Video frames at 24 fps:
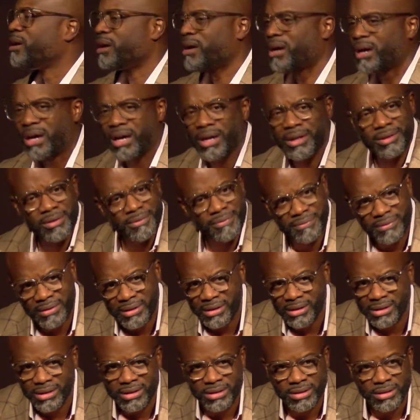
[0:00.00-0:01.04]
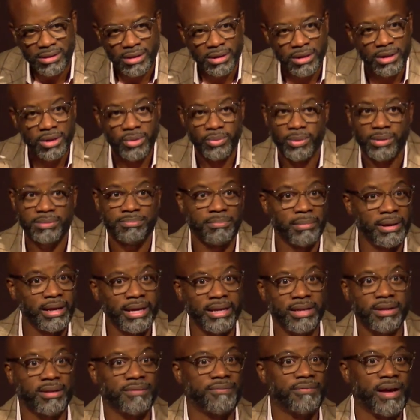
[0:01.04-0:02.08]
How are you feeling? Well,
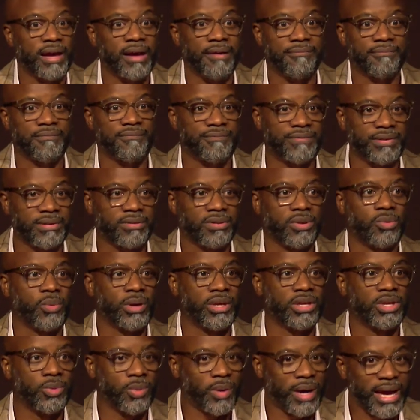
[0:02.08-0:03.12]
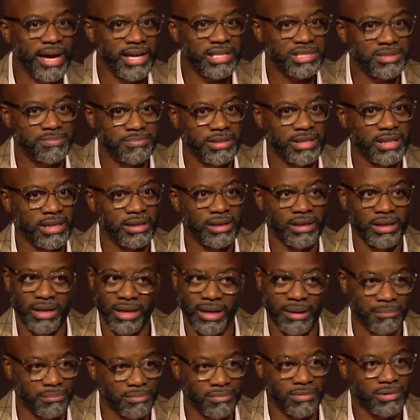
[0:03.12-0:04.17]
man, if I feel the way you asked me,
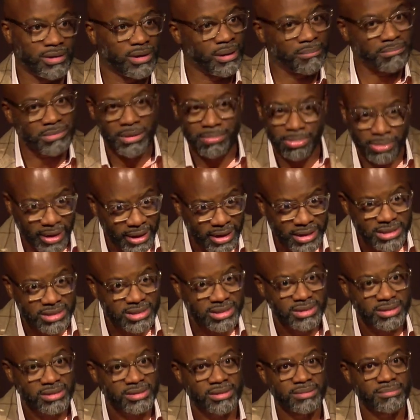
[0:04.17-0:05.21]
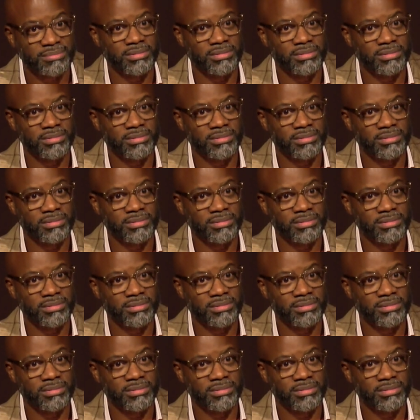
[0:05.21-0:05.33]
I'm, I'm depressed.